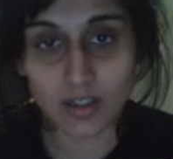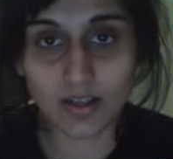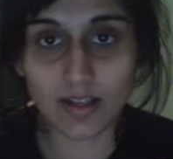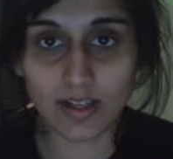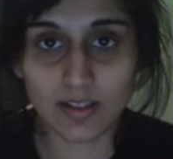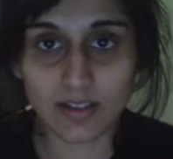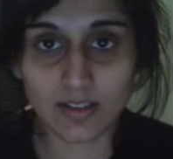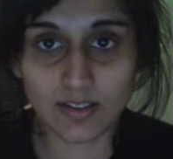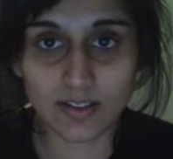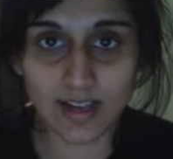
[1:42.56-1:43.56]
And,
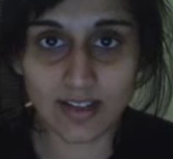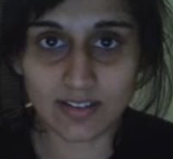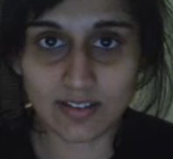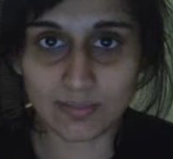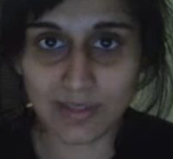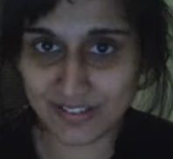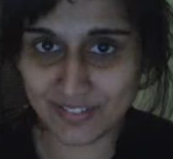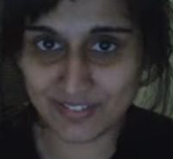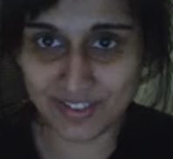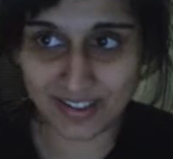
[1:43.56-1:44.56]
again, Black
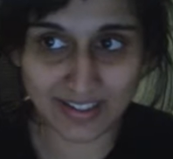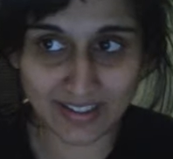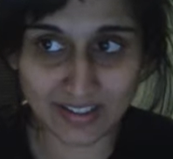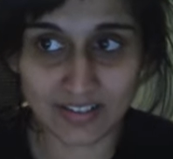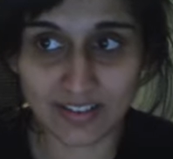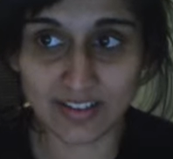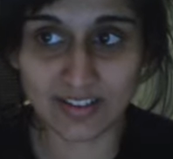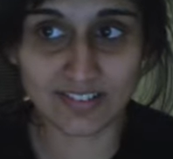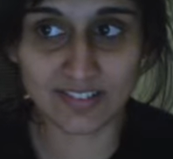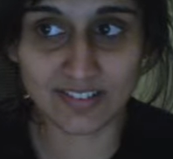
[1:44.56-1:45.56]
Friday, like,
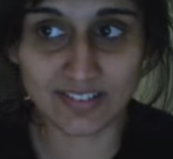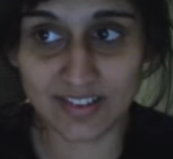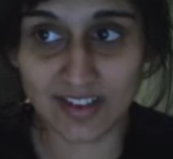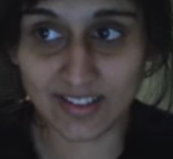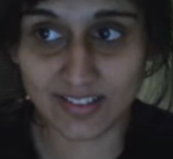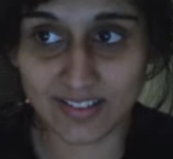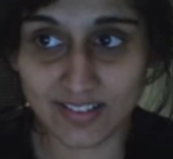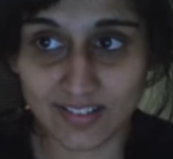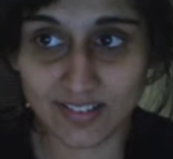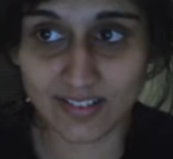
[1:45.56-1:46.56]
it's
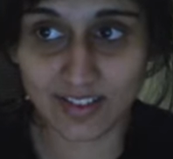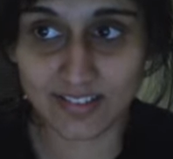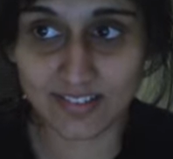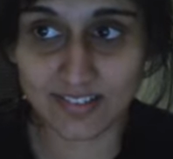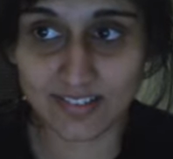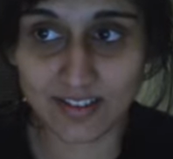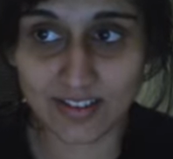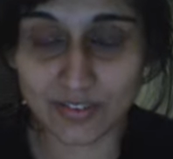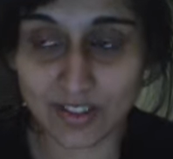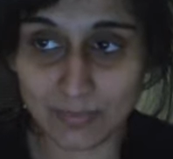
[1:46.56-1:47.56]
nuts. I
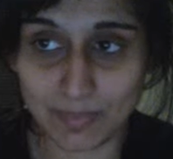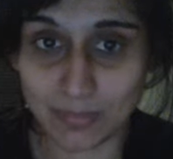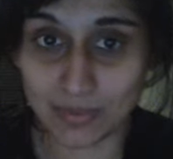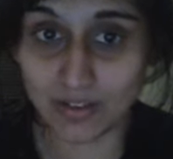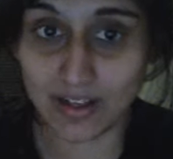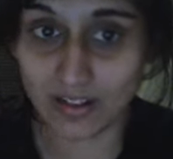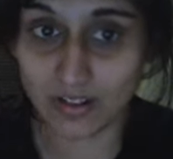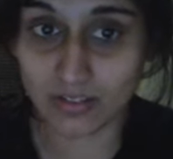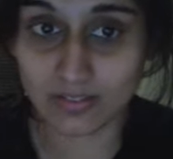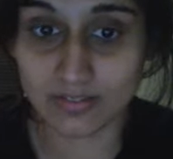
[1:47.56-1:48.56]
don't get people at all.